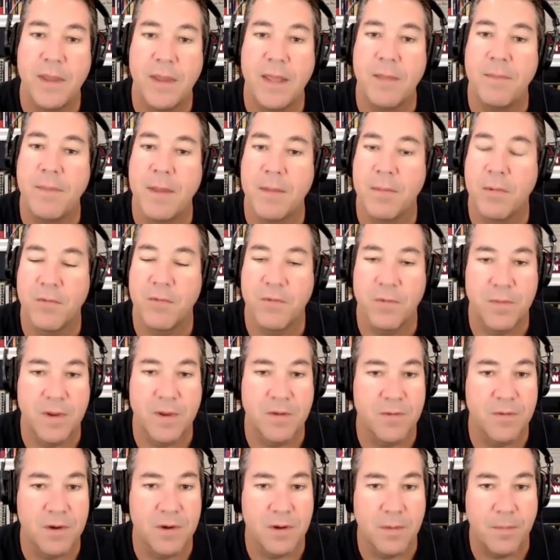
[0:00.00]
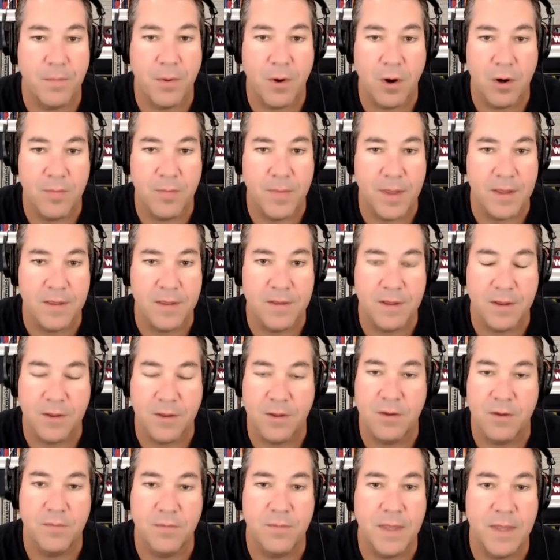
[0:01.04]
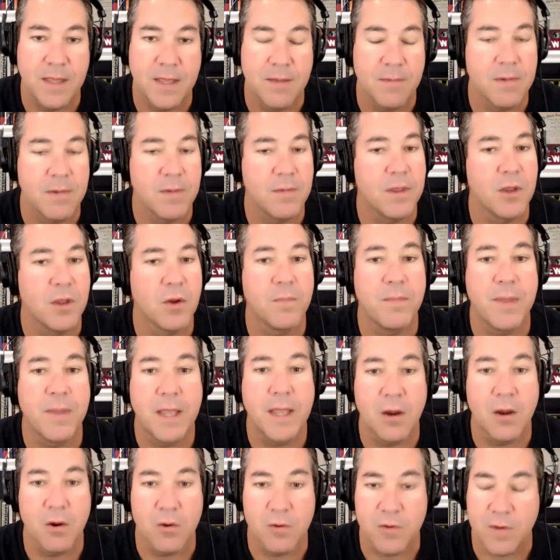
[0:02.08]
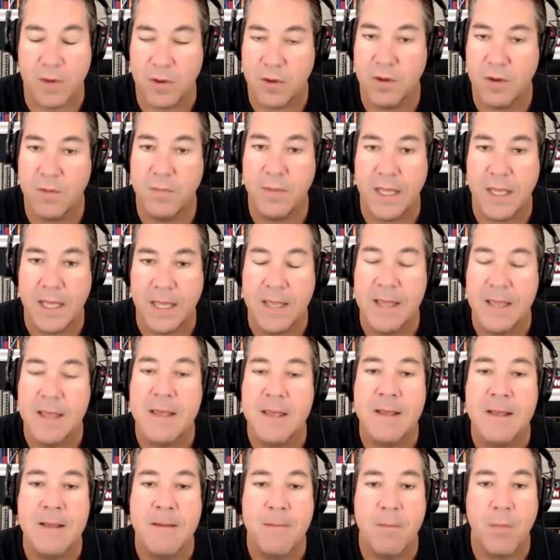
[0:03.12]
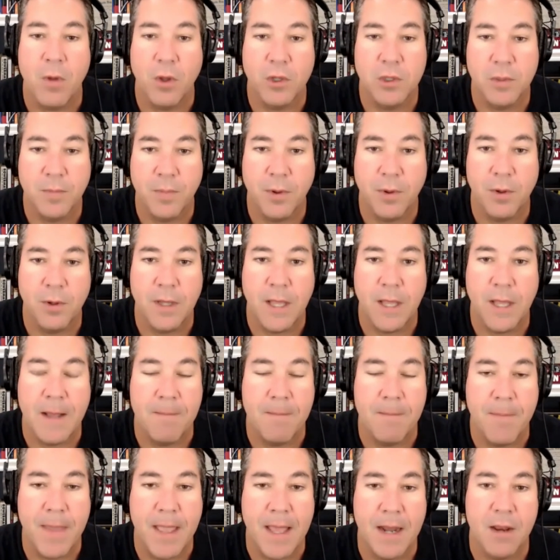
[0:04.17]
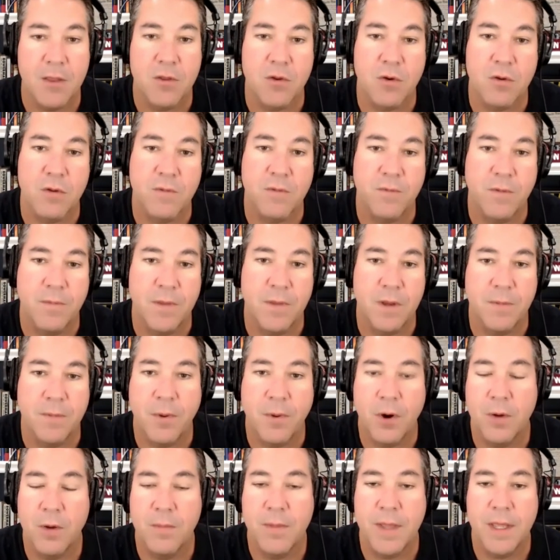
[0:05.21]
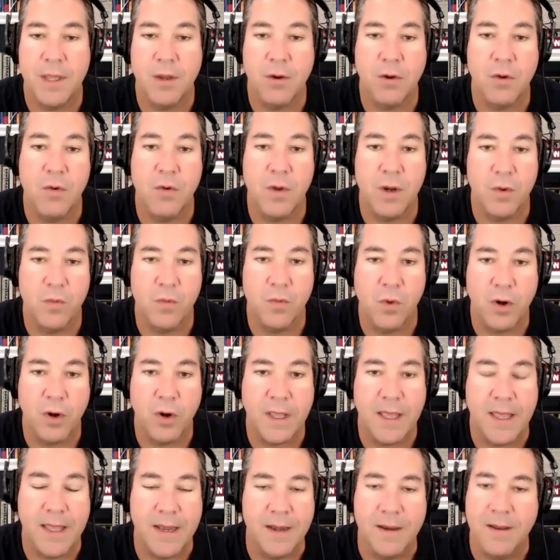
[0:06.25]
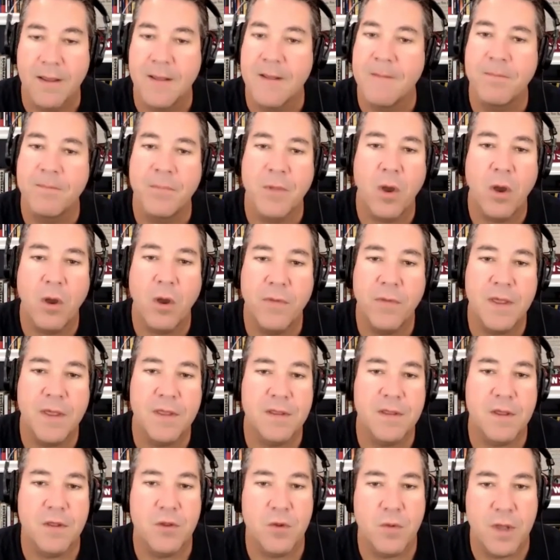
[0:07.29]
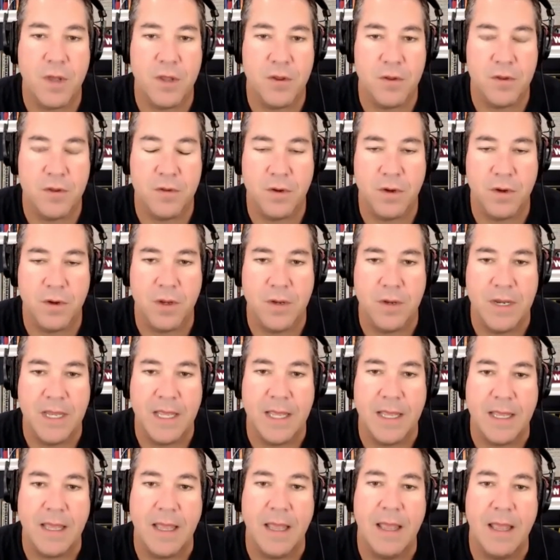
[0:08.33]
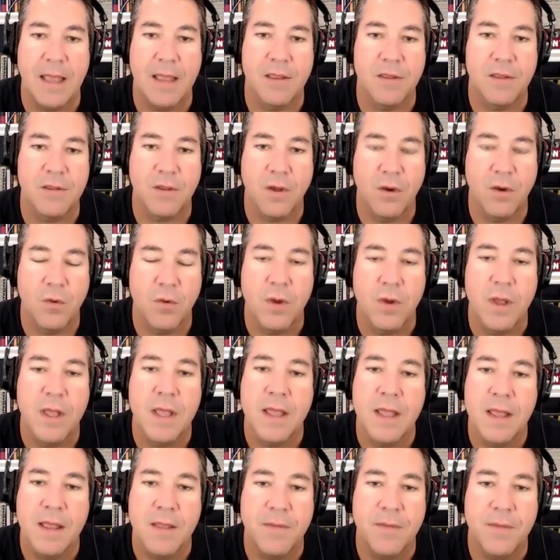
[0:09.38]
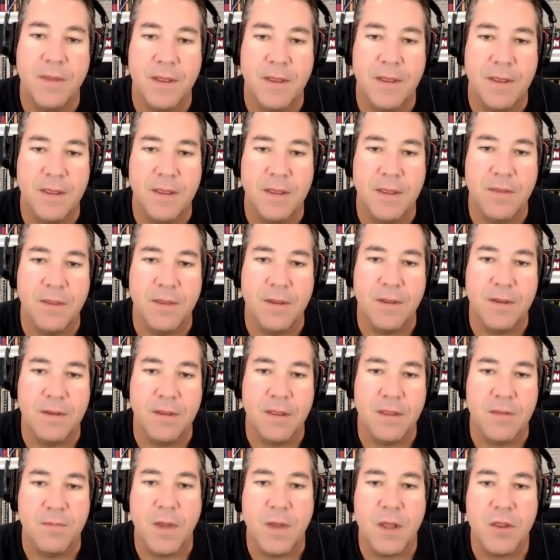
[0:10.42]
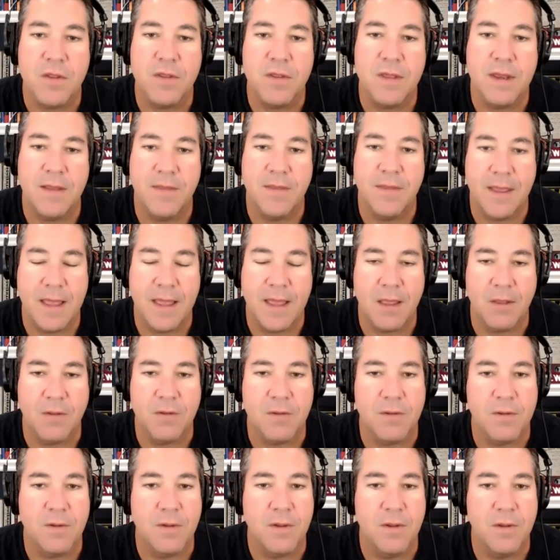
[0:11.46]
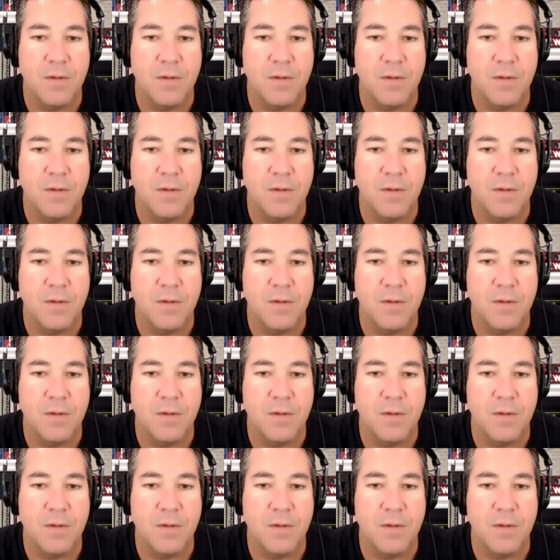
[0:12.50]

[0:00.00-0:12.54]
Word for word: be people from different departments it could be your peers it could be multiple uh, managers from the department you're going to work in all these situations are unique and so the, the as much as anything else